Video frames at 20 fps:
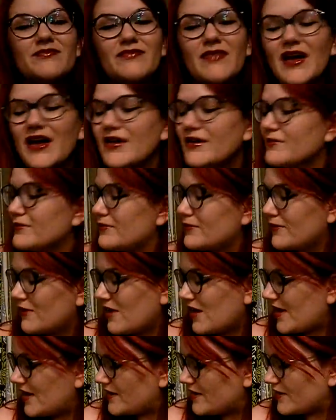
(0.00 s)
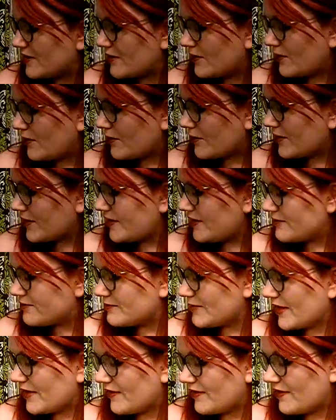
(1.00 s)
my pride and glory of
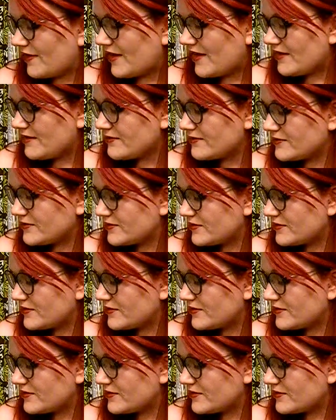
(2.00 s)
my life.